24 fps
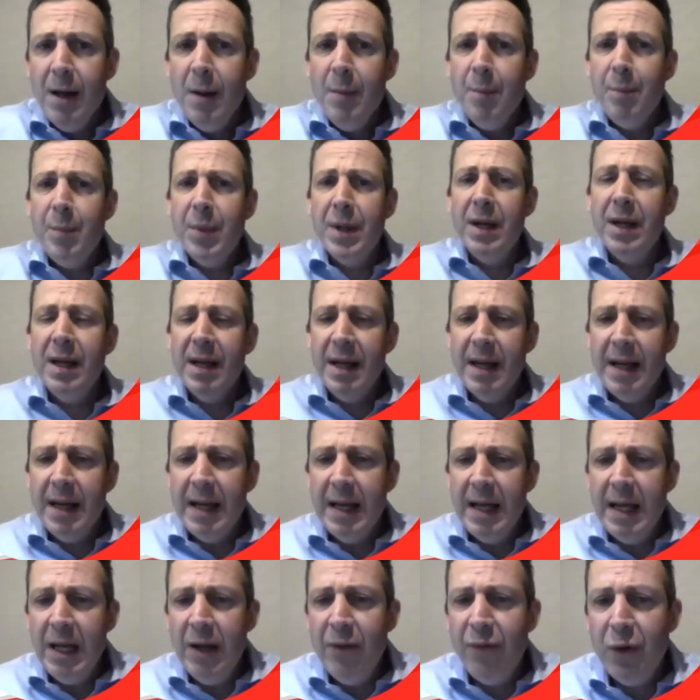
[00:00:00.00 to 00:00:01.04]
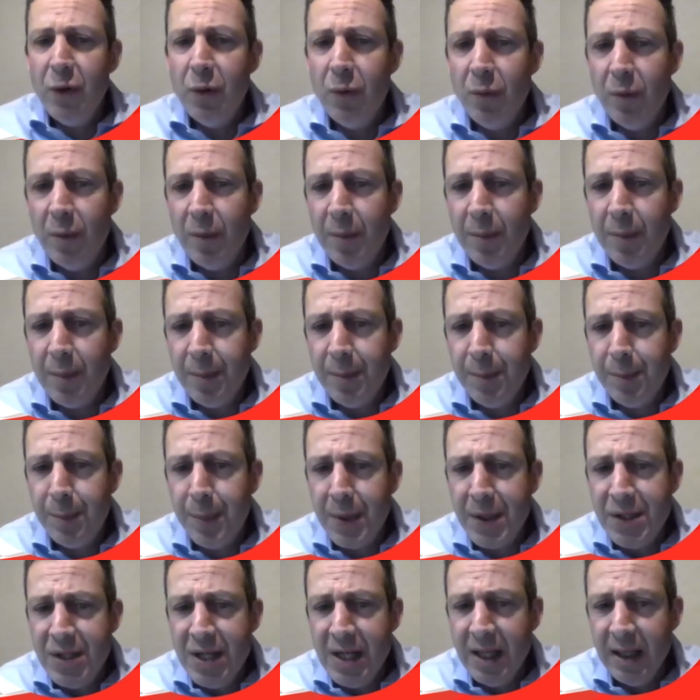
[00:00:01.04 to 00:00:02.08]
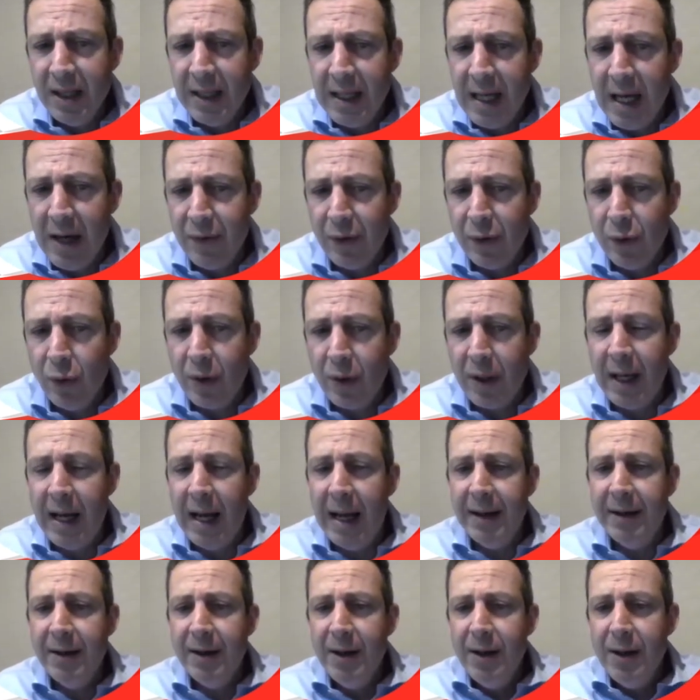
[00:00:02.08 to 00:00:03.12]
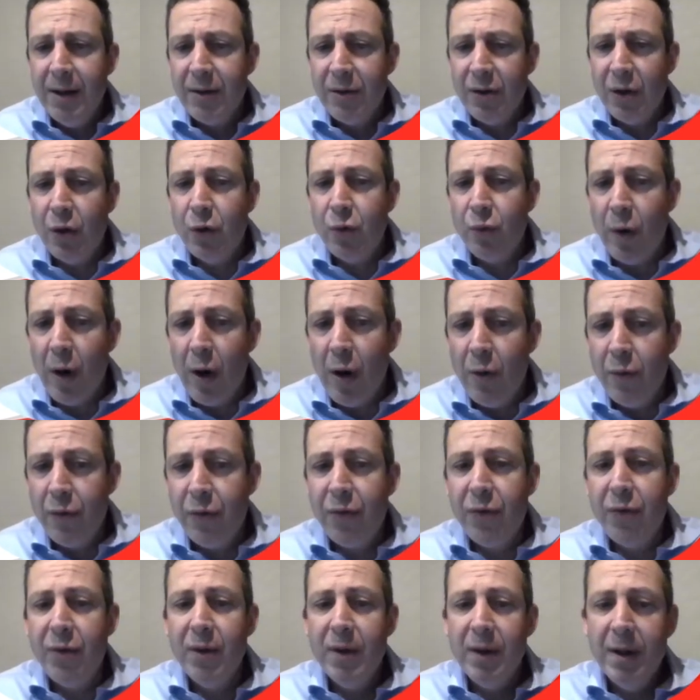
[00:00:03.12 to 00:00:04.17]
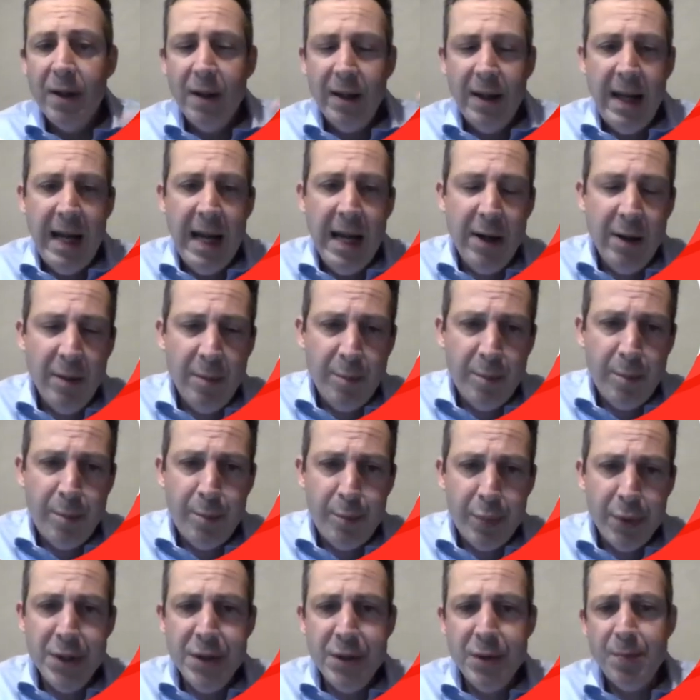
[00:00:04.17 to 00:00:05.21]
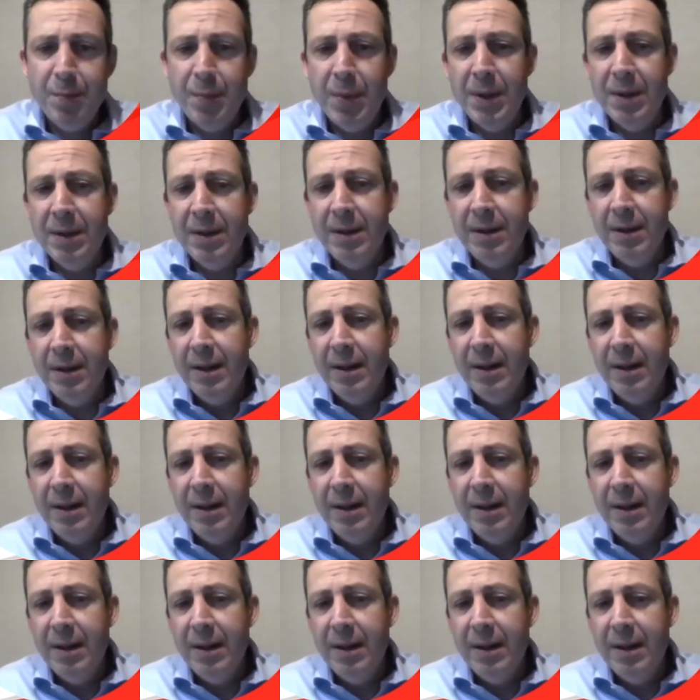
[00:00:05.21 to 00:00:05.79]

But if you particularly have a look at the growth out of Brisbane,